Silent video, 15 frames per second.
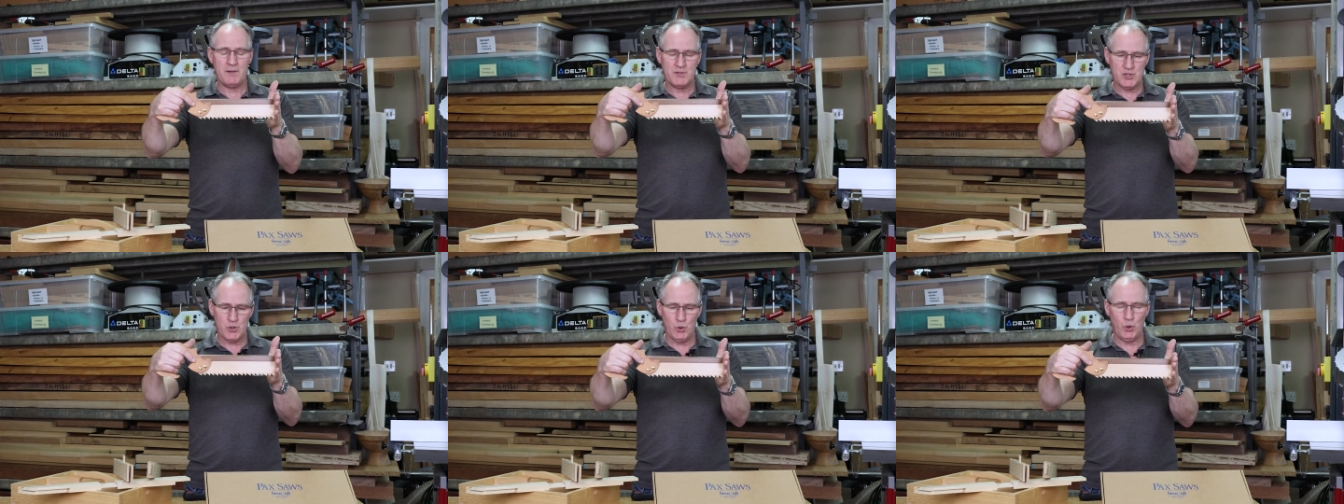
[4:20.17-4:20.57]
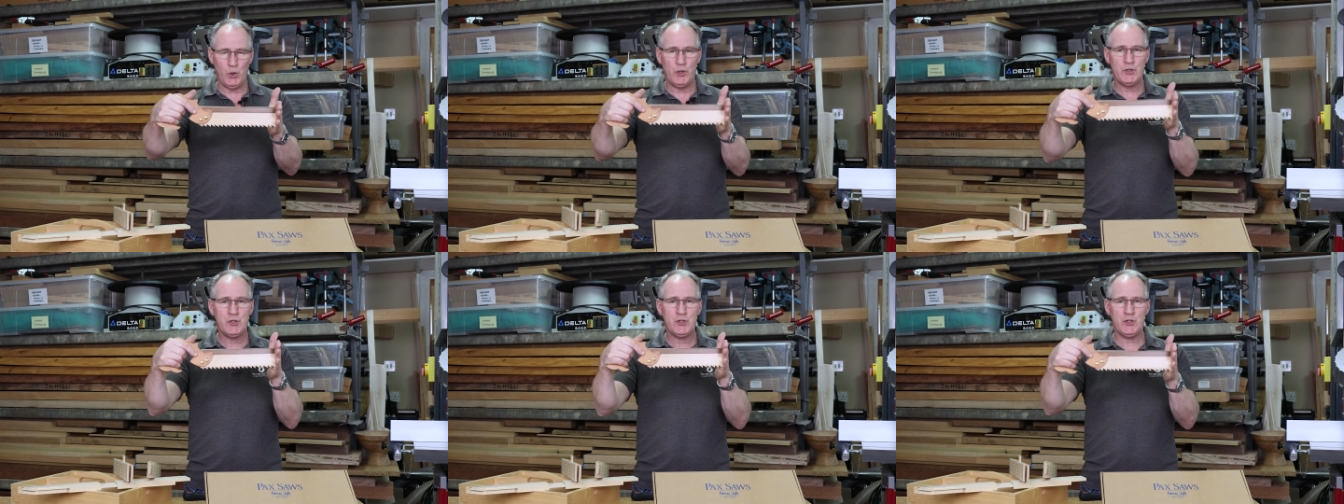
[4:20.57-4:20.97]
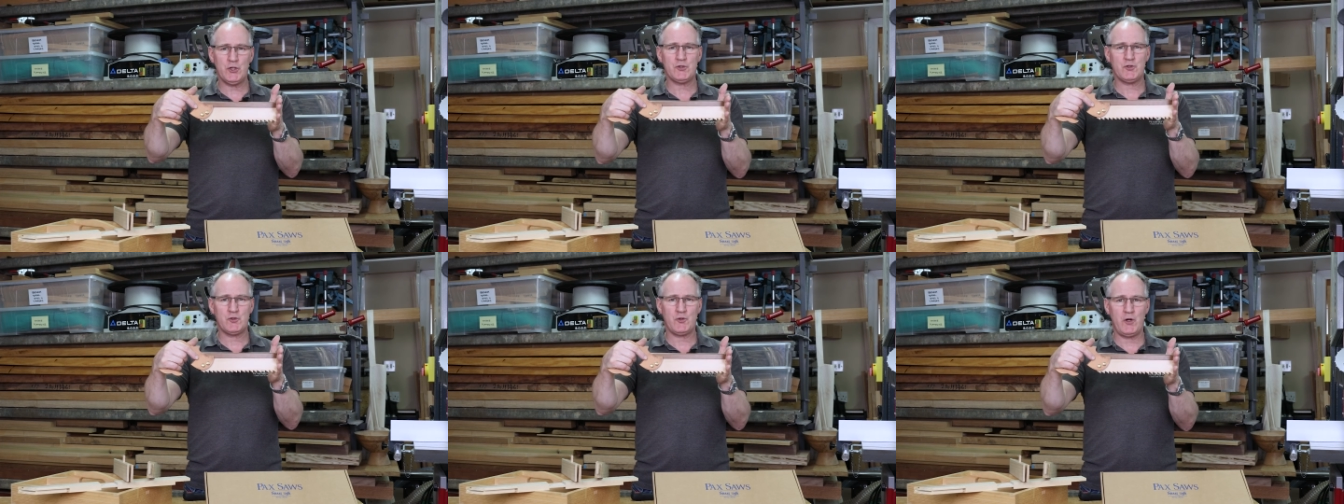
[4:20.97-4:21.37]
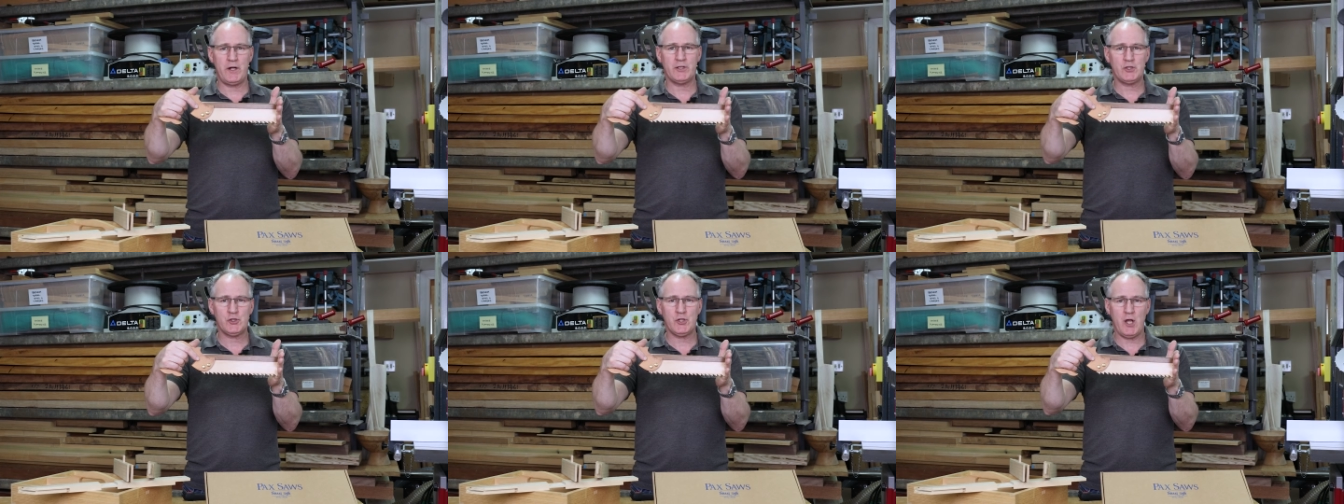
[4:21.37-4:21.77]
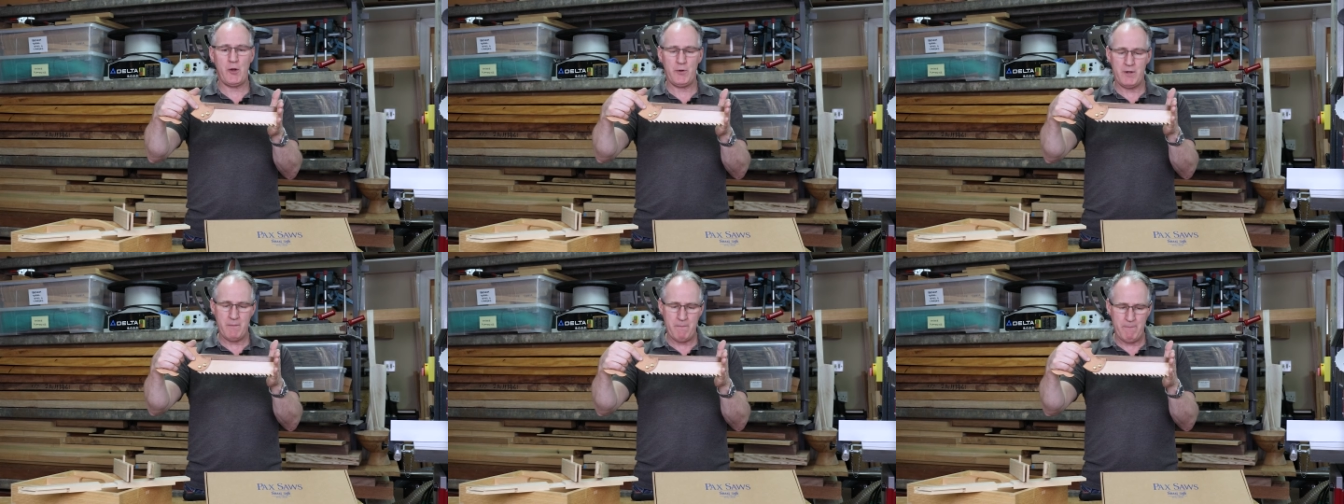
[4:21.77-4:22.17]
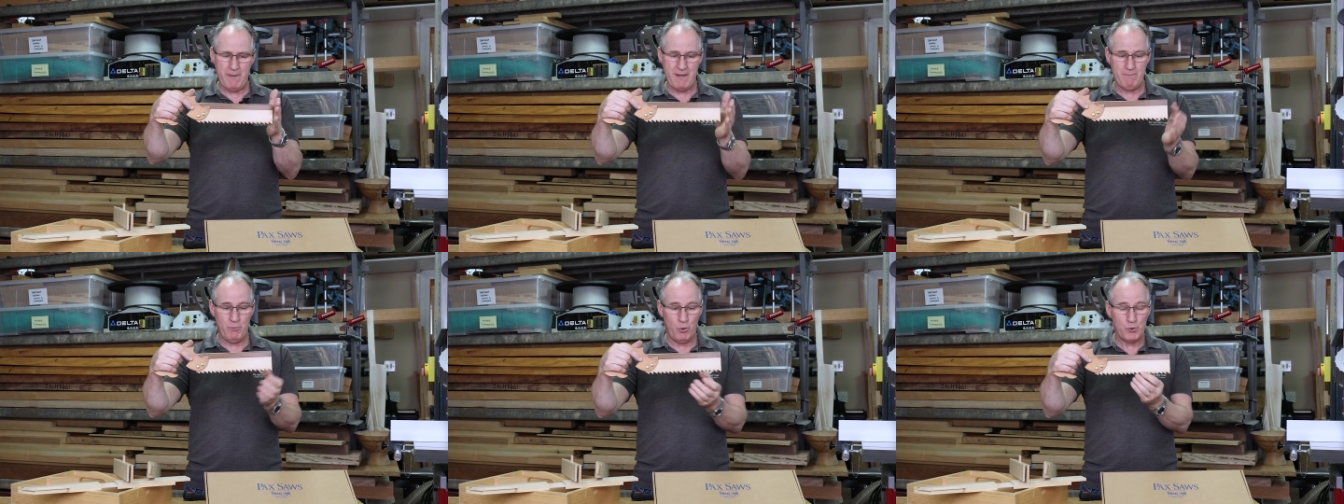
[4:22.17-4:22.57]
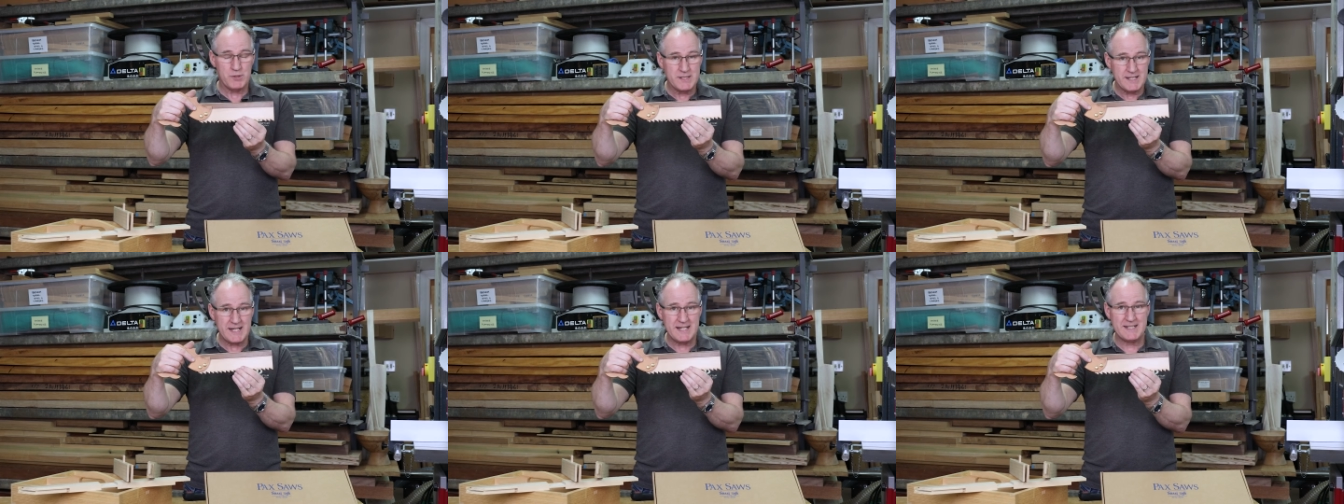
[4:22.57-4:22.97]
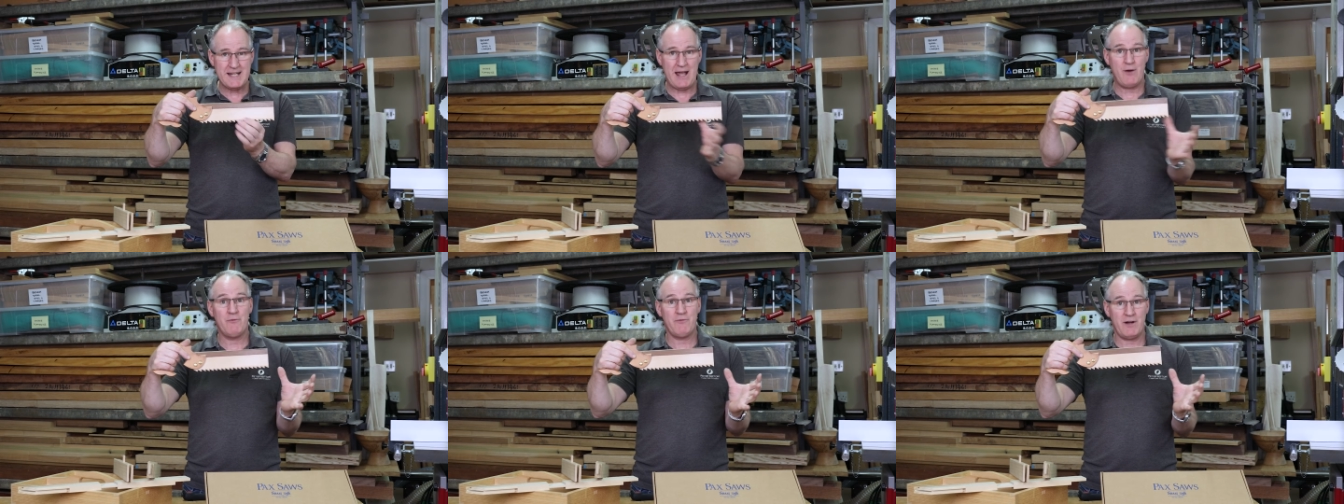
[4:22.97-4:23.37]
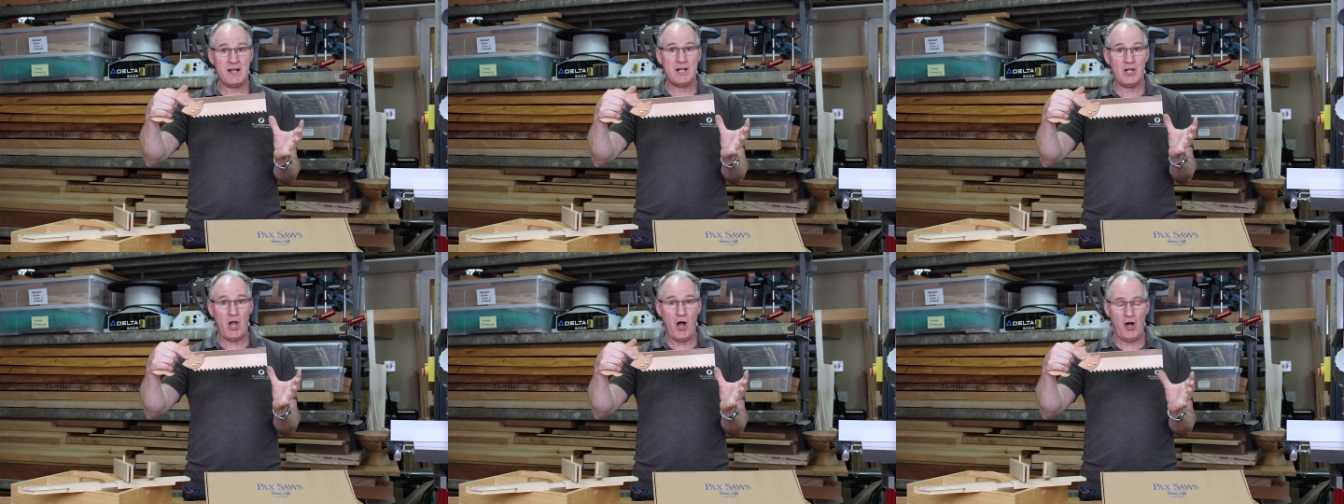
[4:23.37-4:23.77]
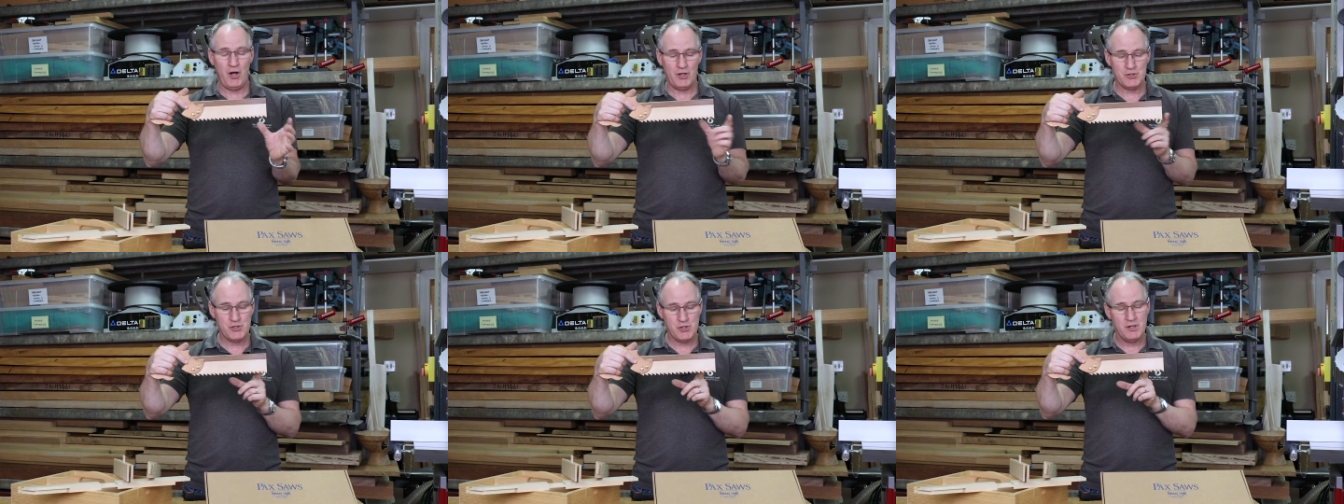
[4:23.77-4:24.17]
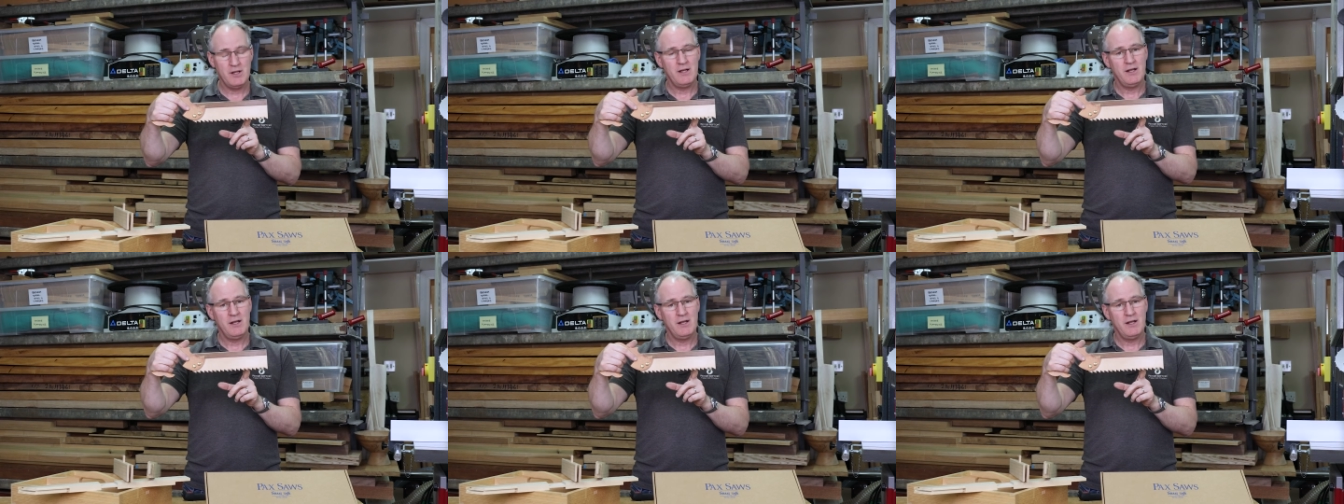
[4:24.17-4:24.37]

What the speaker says: saw just to try and show in a bit more detail, very large,